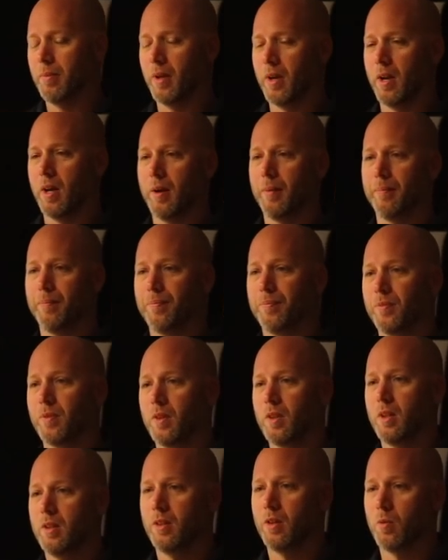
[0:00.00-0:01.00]
but um,
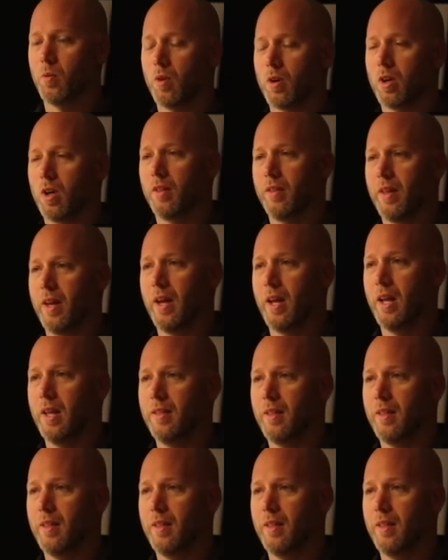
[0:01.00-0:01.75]
they're working on that.